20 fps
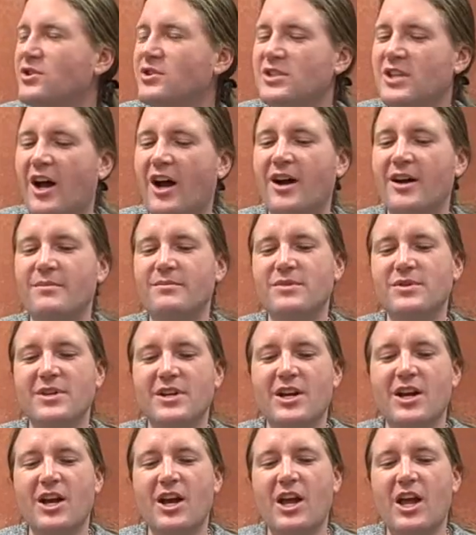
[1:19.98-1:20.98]
times.
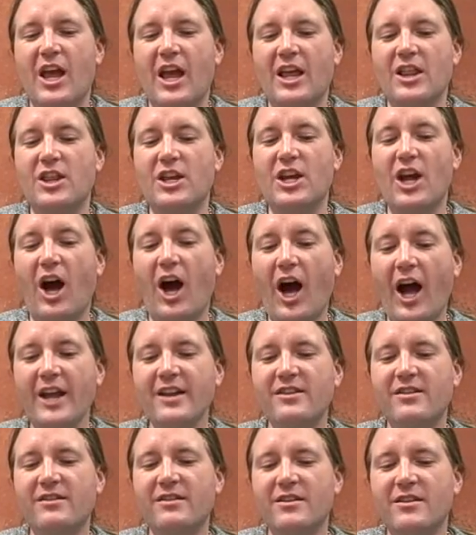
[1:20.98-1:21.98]
The
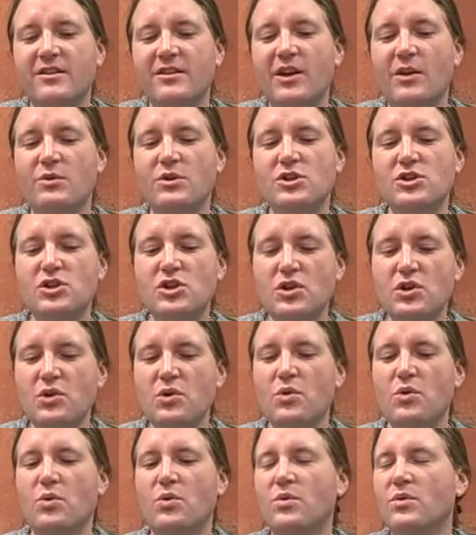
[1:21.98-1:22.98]
height, there were
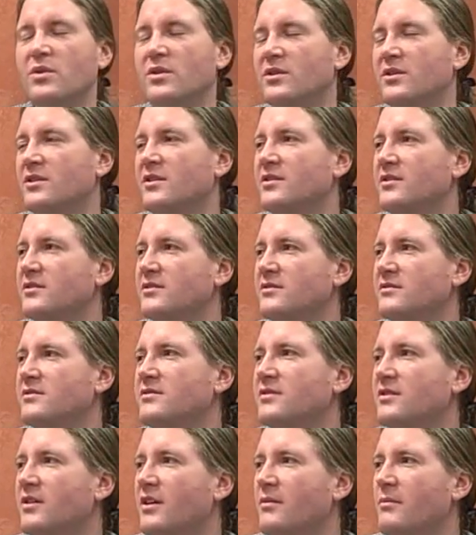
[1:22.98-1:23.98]
two
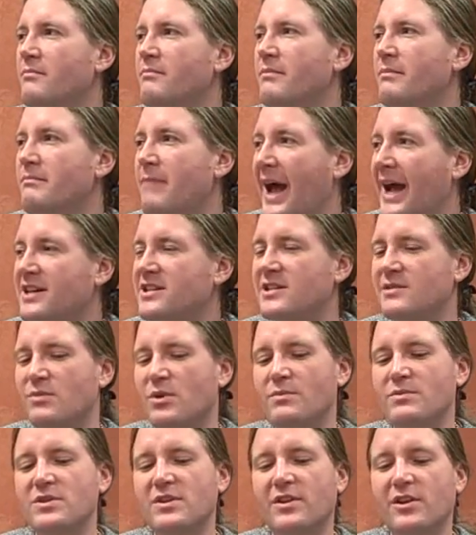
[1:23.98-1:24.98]

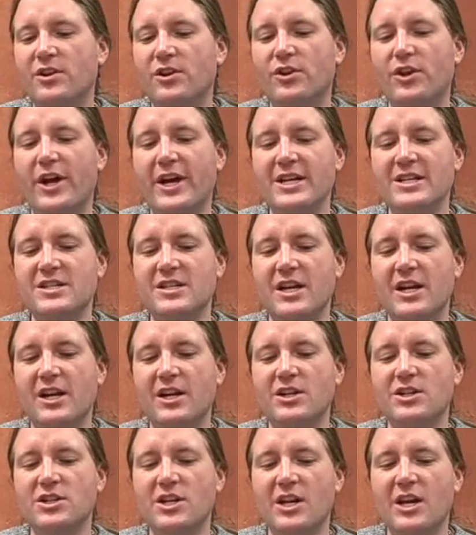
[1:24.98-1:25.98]
maximums of the Little Ice
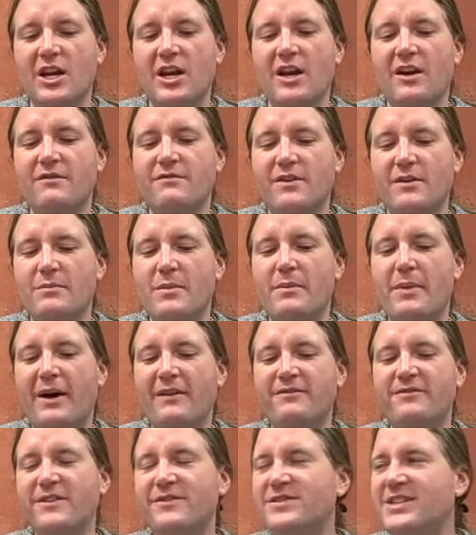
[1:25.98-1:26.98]
Age, from about
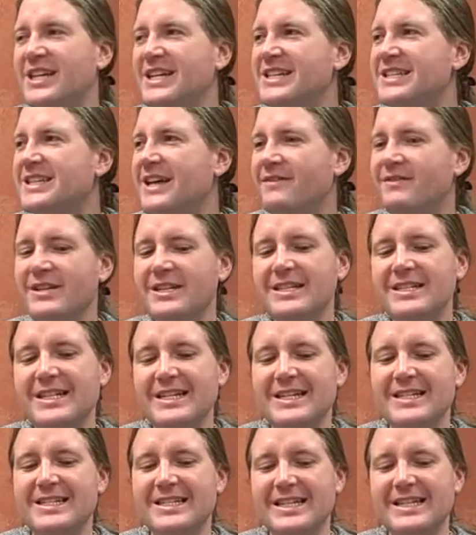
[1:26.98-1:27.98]
1570 to
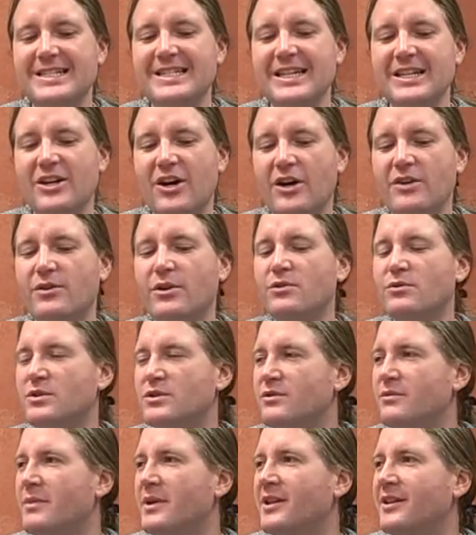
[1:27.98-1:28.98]
1600,
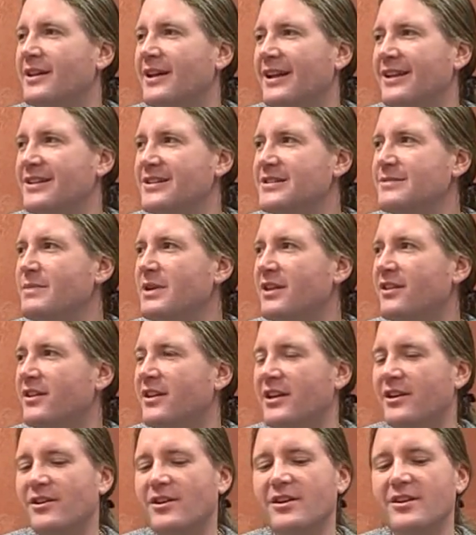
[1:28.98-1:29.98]
which would have been
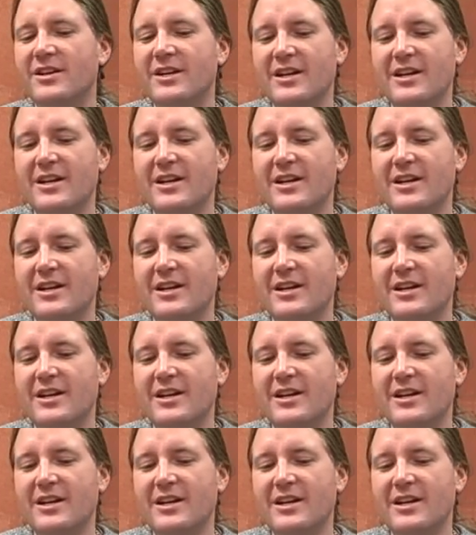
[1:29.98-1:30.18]
Elizabethan era,